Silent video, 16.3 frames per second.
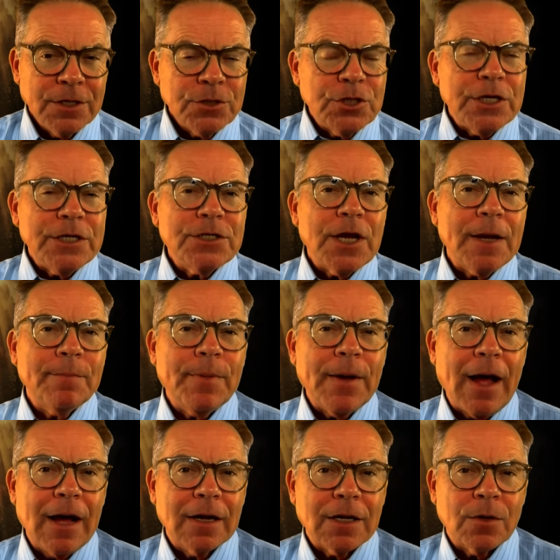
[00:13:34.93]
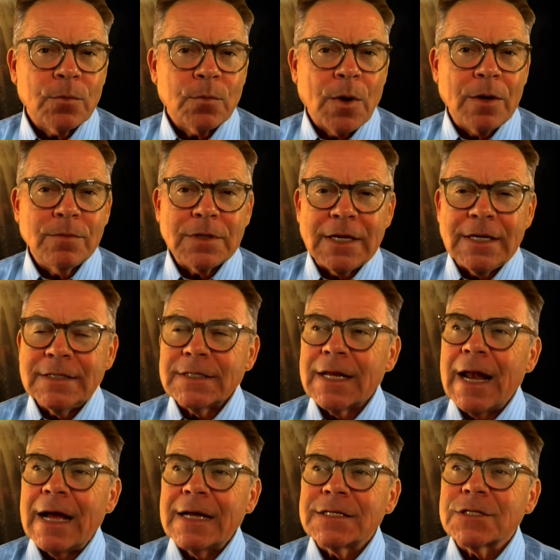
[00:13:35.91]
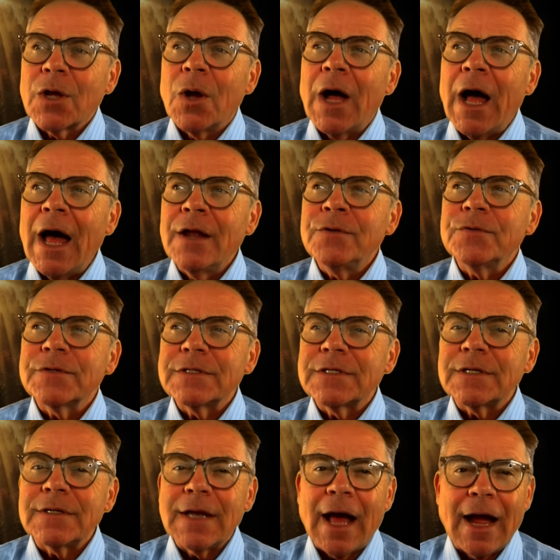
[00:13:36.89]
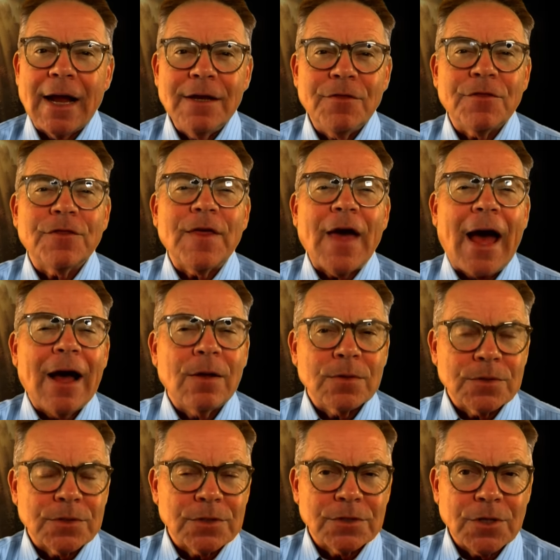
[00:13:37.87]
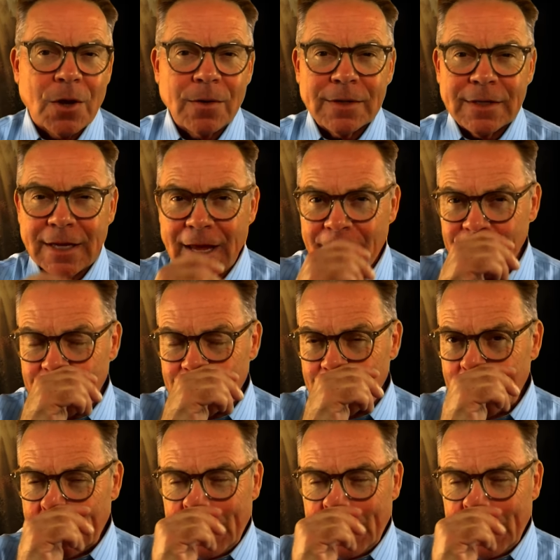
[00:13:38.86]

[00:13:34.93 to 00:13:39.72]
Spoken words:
G.J. Buck wrote, he said, "I saw hundreds a night, thousands altogether,